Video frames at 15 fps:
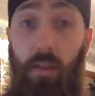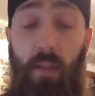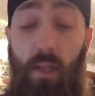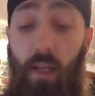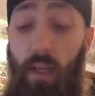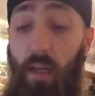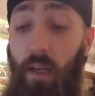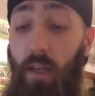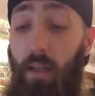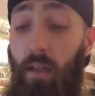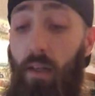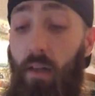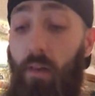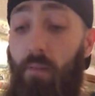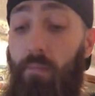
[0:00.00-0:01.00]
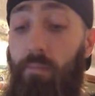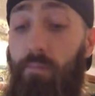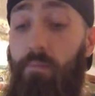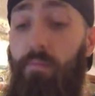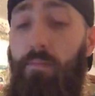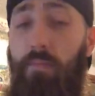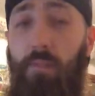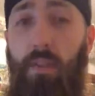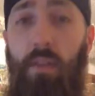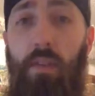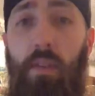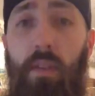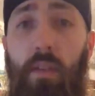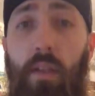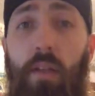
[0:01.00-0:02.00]
And you
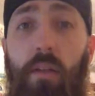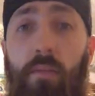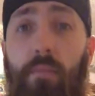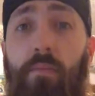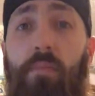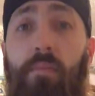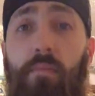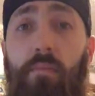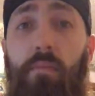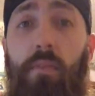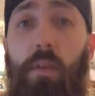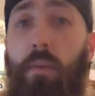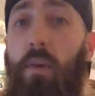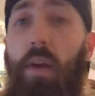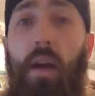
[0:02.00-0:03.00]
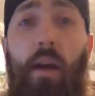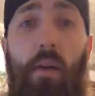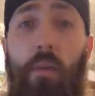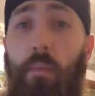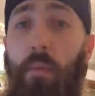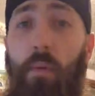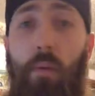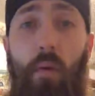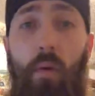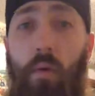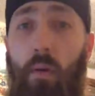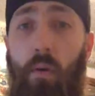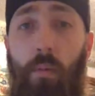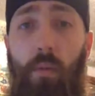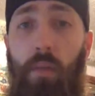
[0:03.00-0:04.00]
can, no matter how
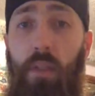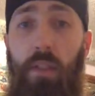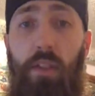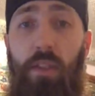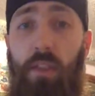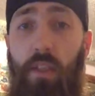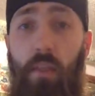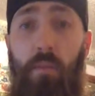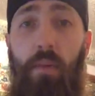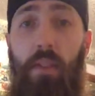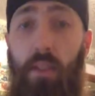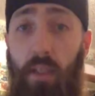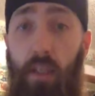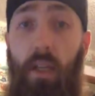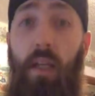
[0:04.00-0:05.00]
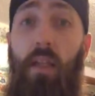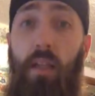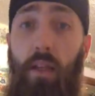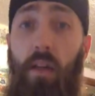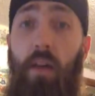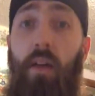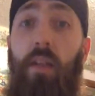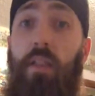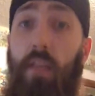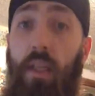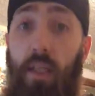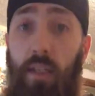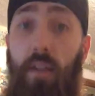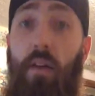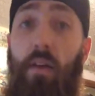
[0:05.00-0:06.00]
horrible it's shipped, it's going to get there, and it's going to
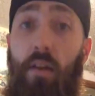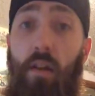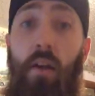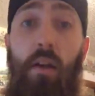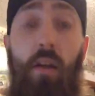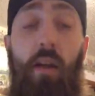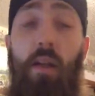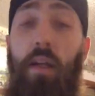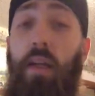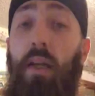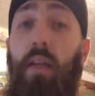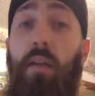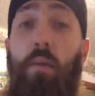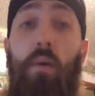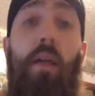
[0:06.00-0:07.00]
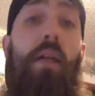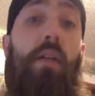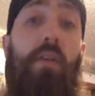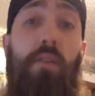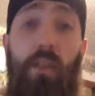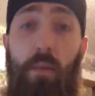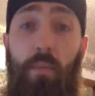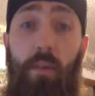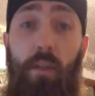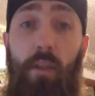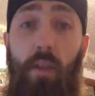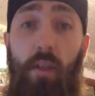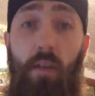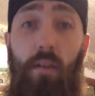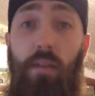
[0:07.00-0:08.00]
get there in the way you shipped it.
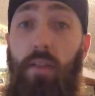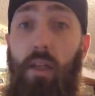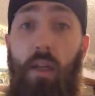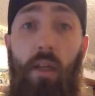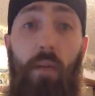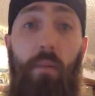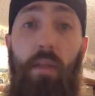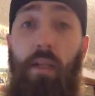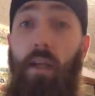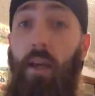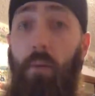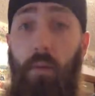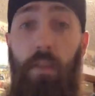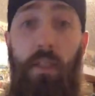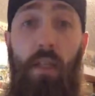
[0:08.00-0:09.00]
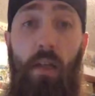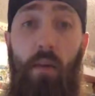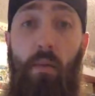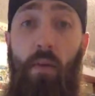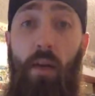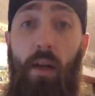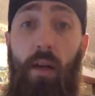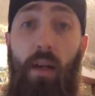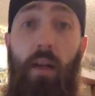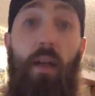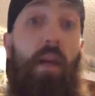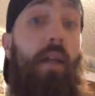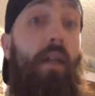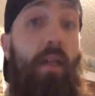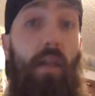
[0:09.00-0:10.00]
It's not going to be damaged in any way, and
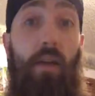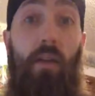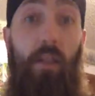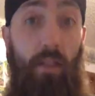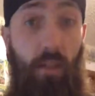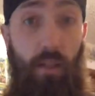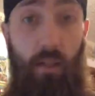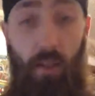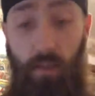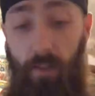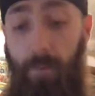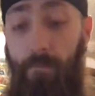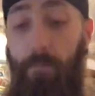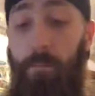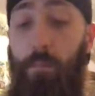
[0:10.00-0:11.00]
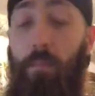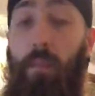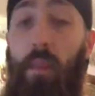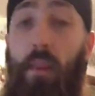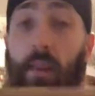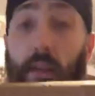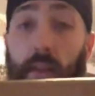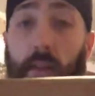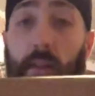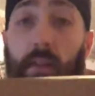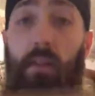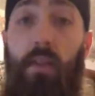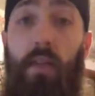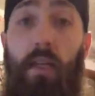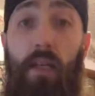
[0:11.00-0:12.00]
I can guarantee that.
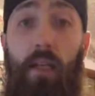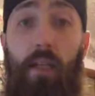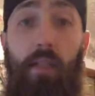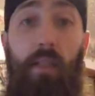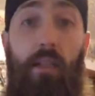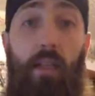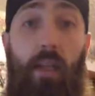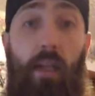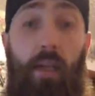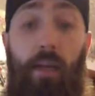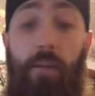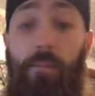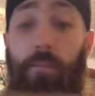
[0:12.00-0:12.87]
This I got in today.